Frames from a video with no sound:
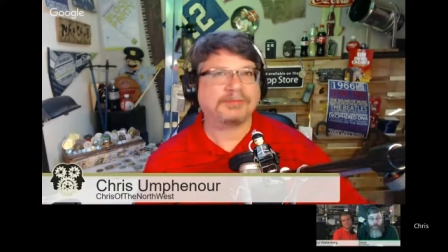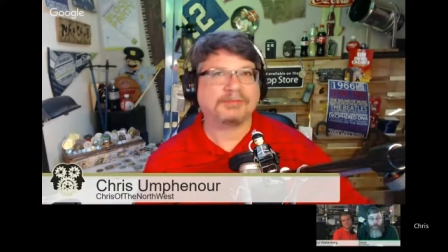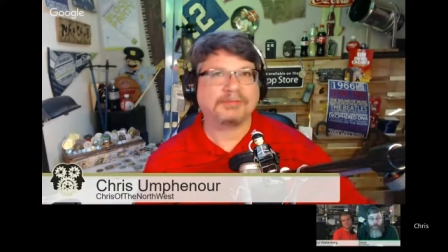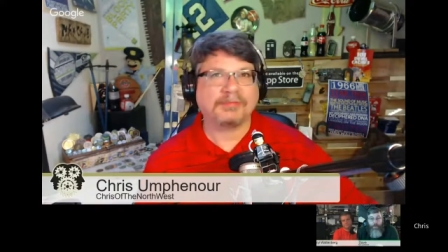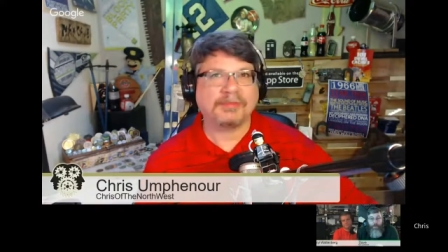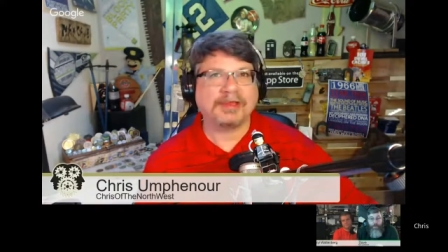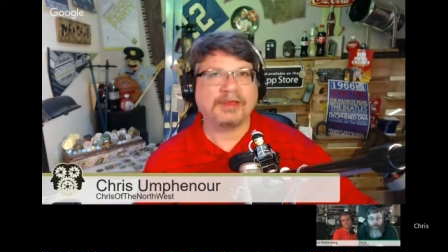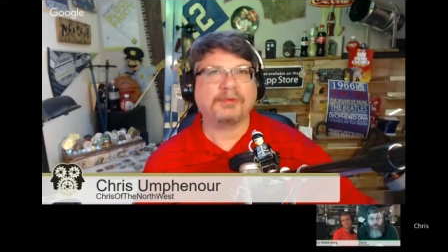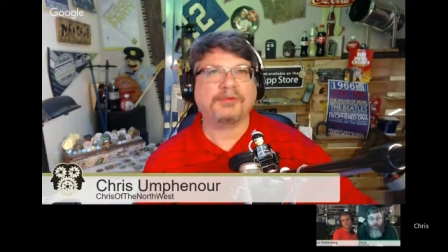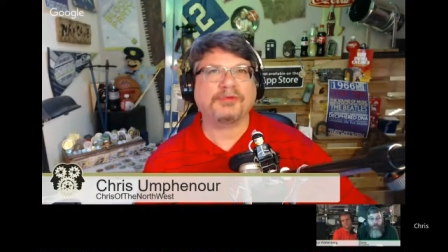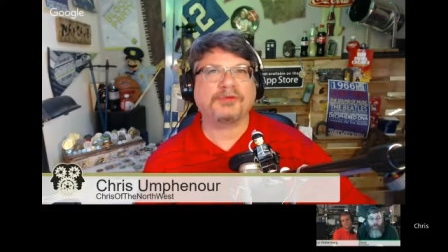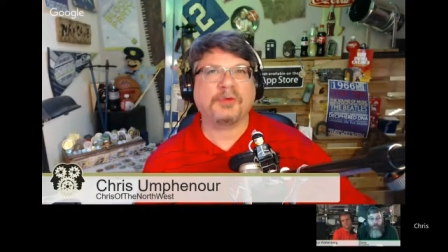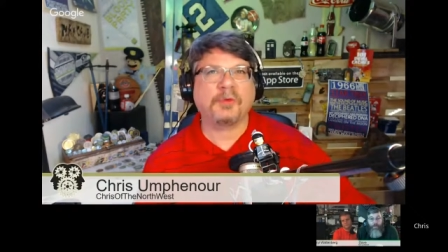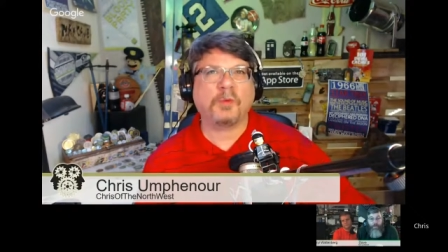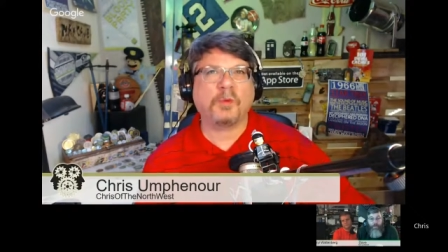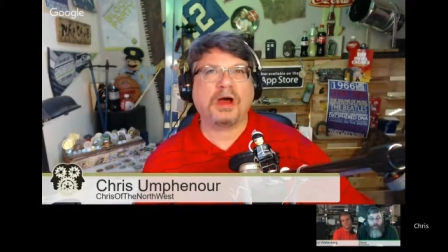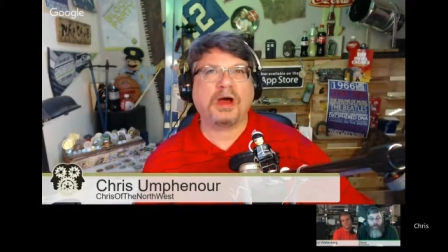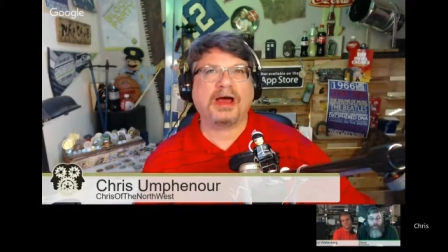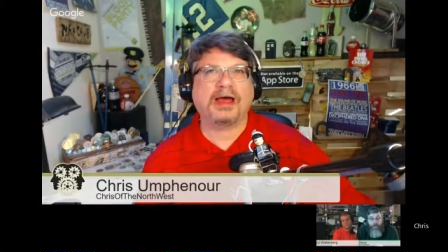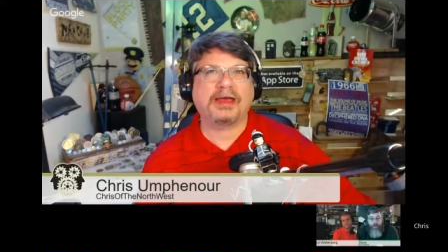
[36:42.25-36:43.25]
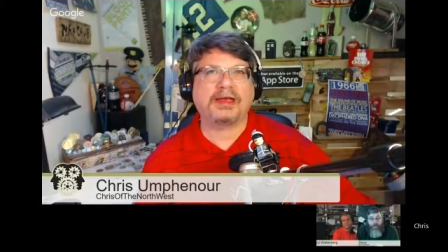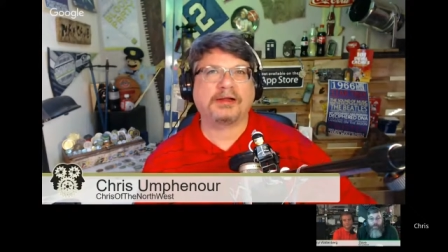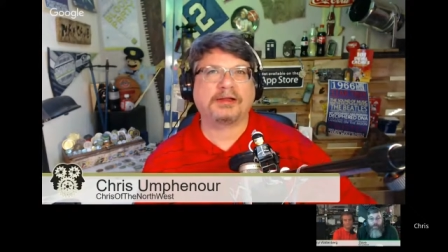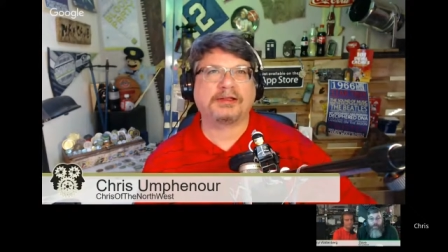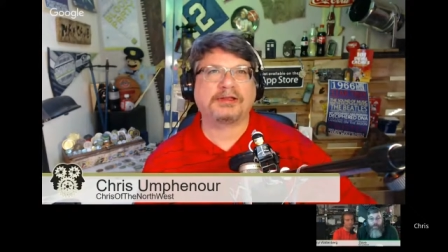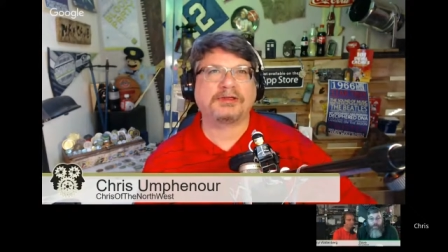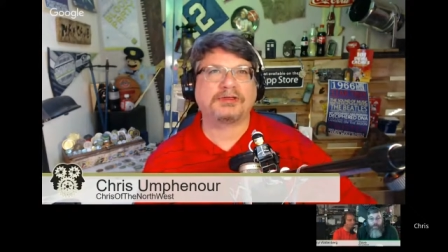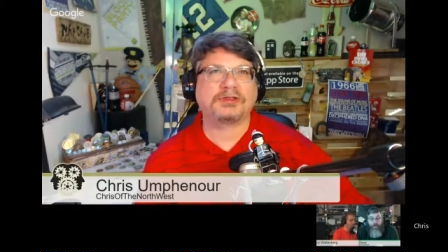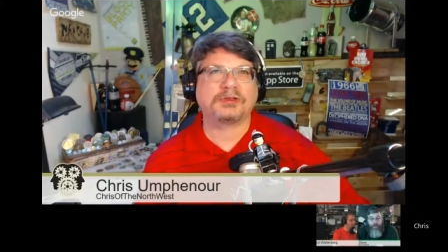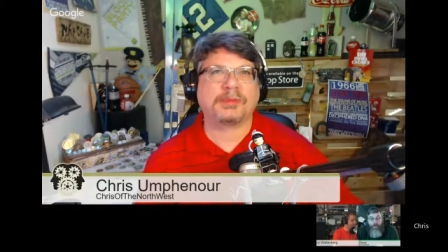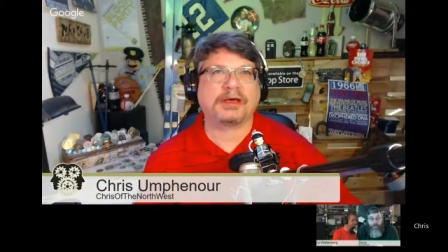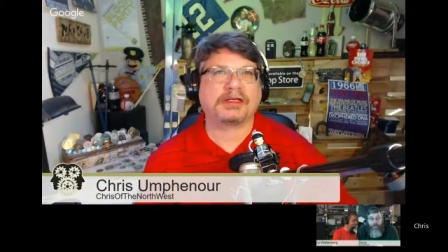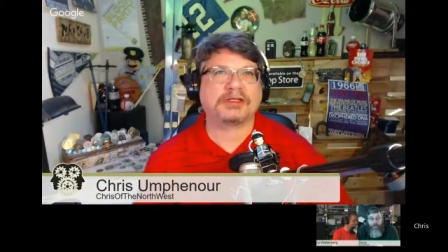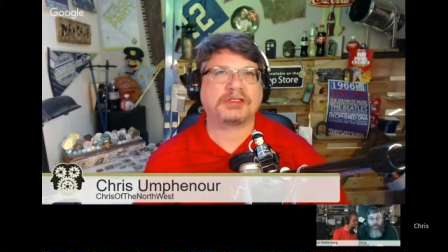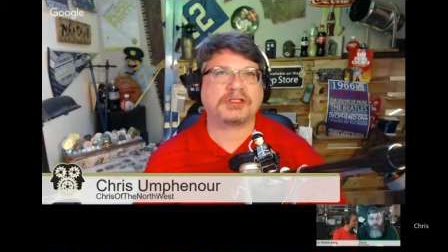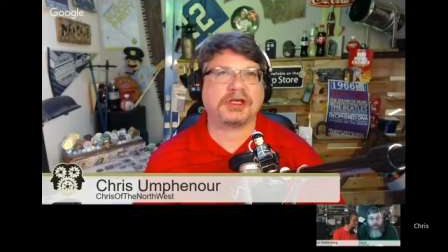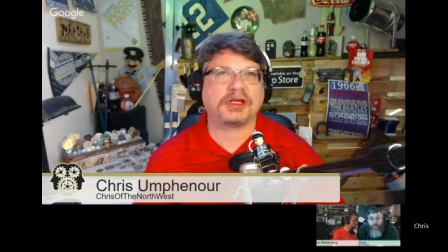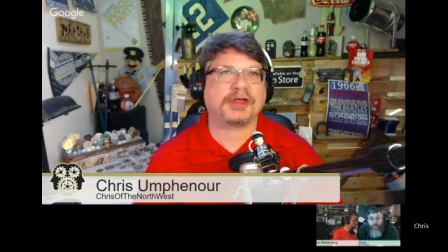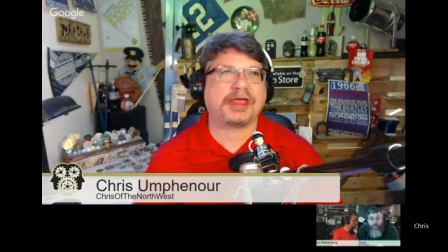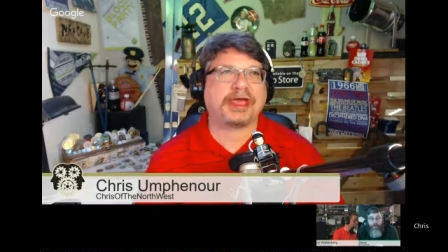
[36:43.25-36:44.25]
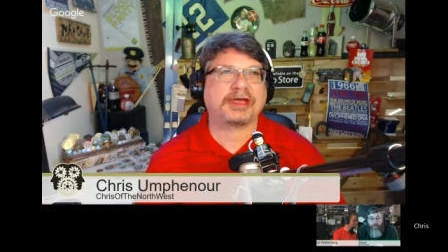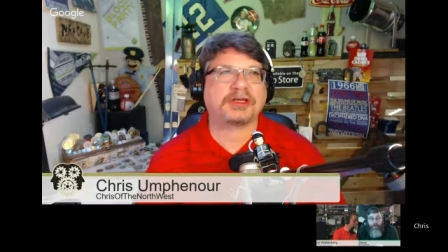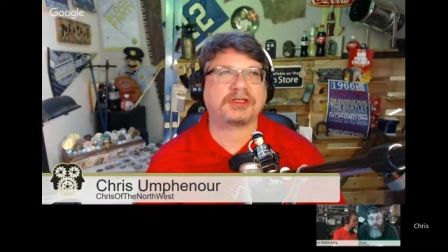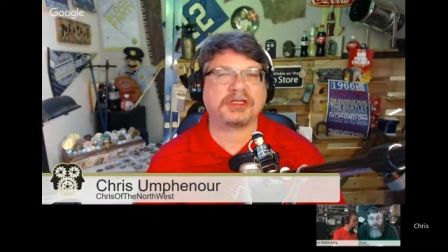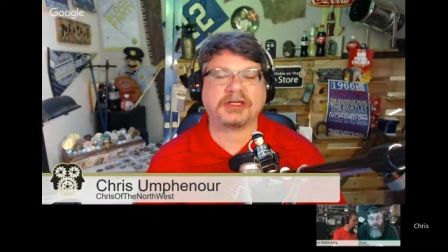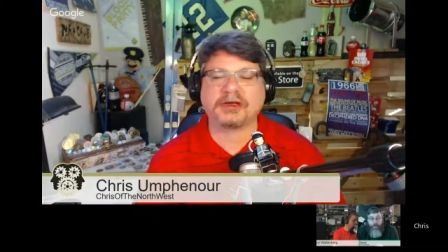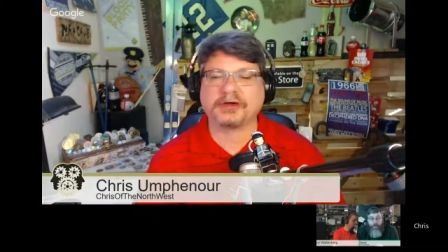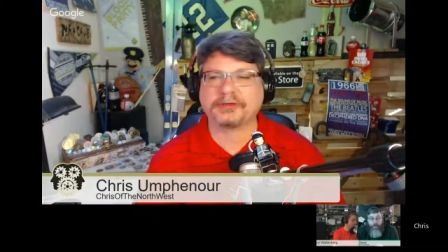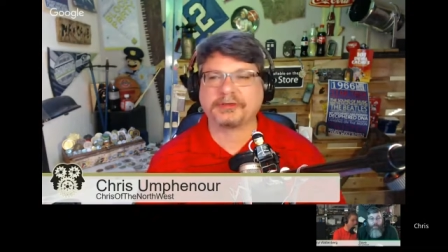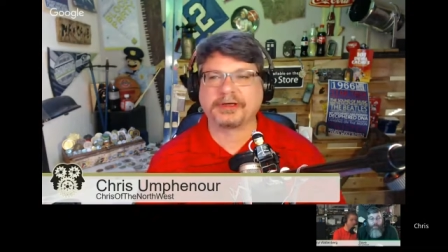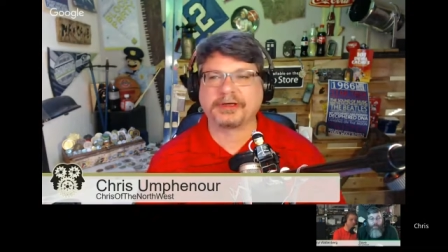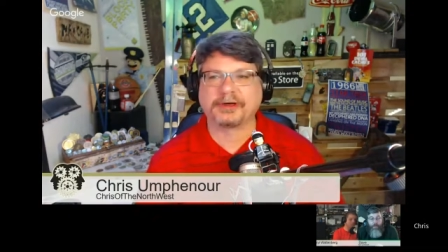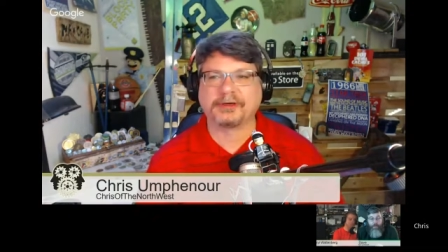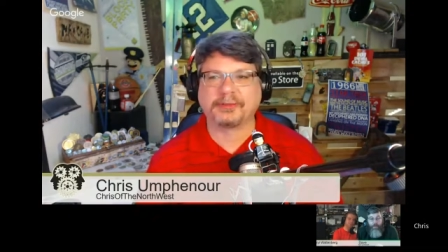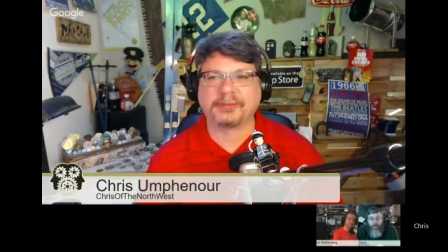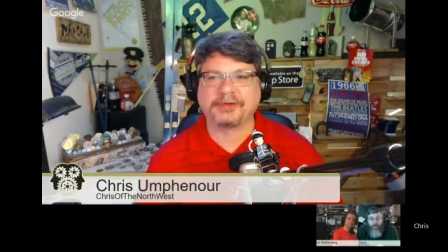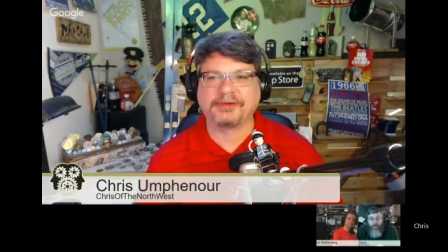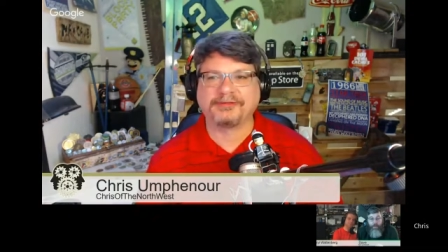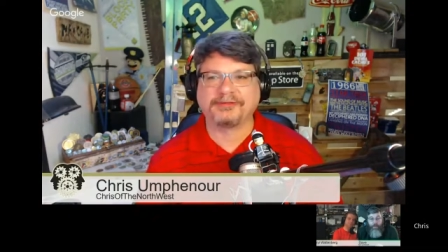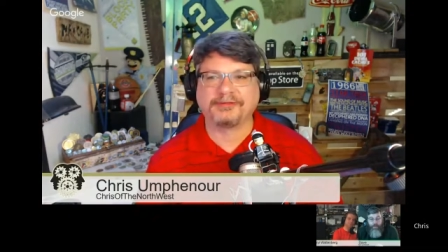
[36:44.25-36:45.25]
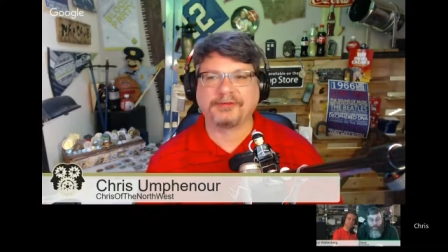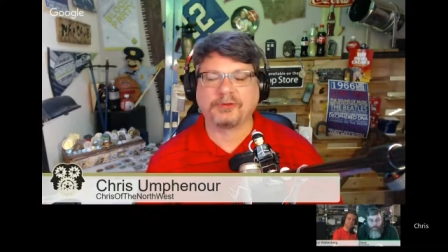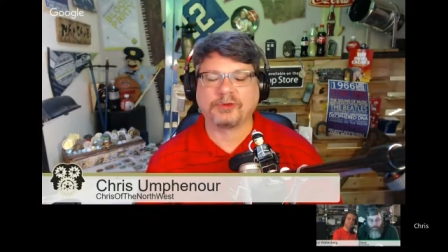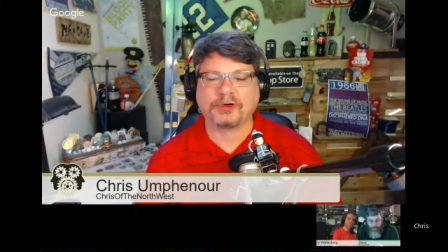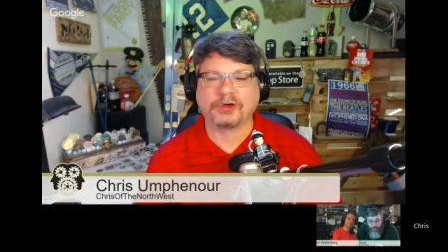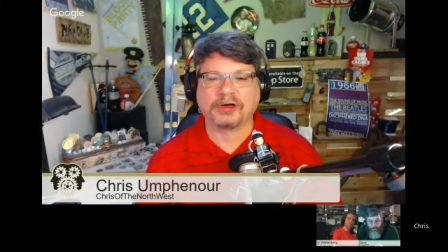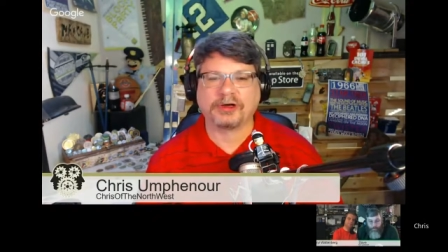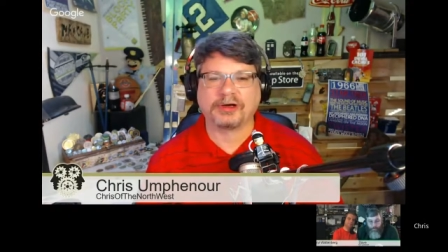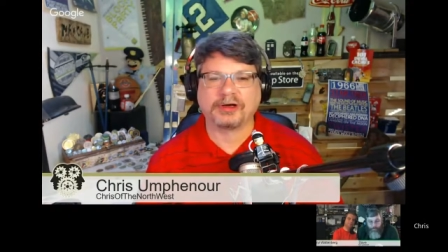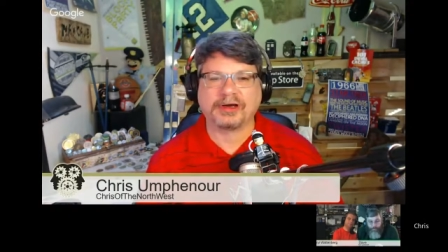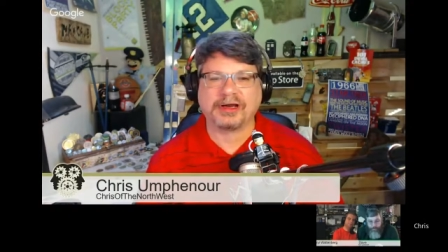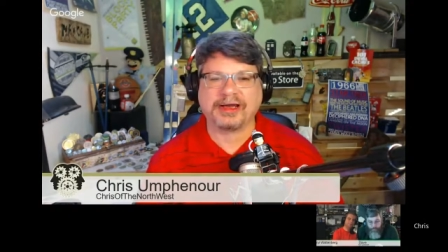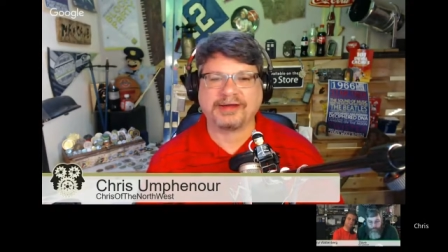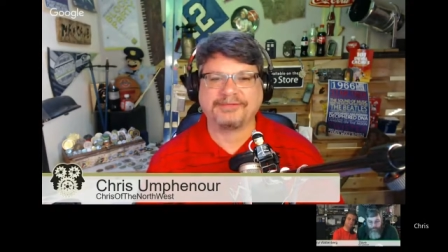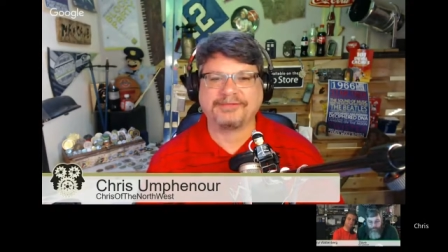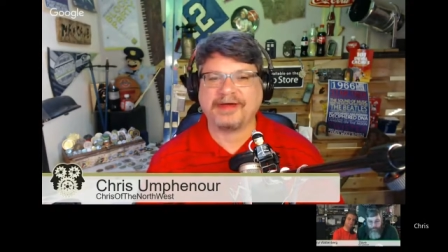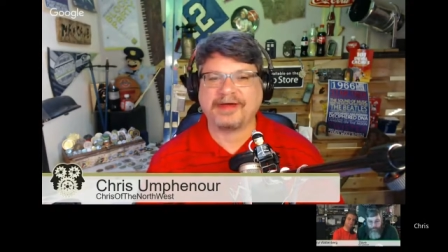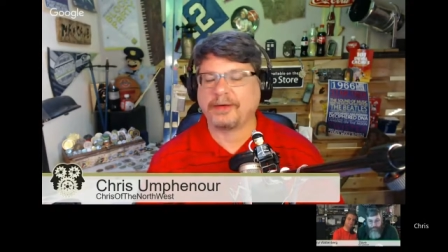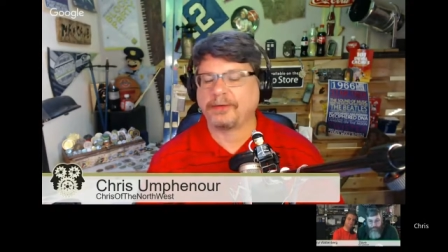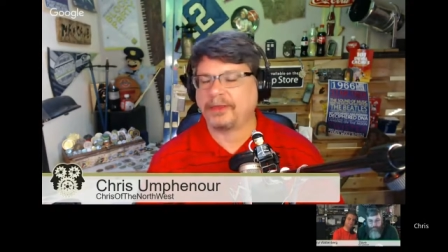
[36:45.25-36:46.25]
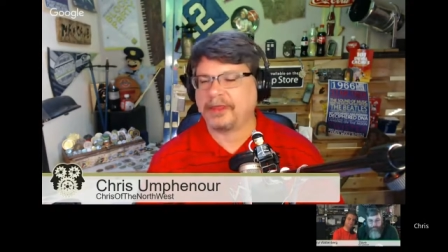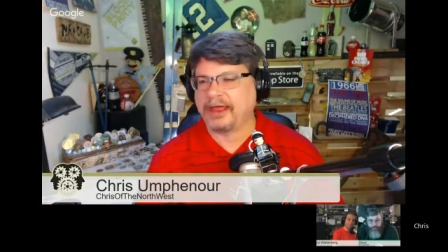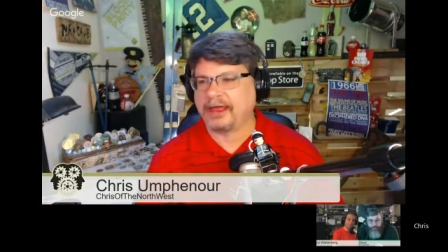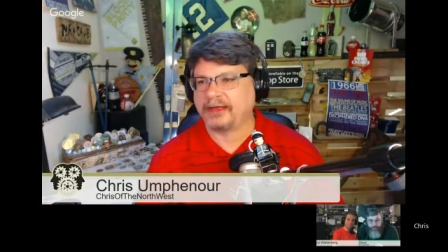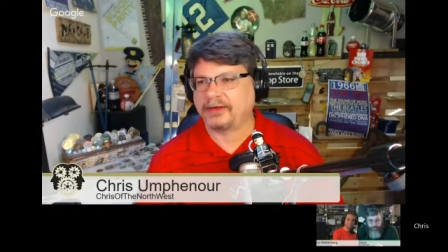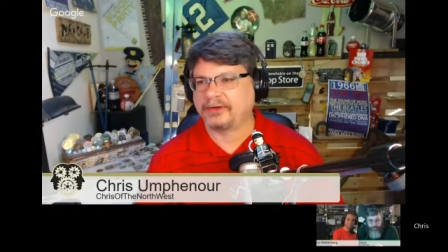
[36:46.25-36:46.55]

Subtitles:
a while into my geocaching career before I found that.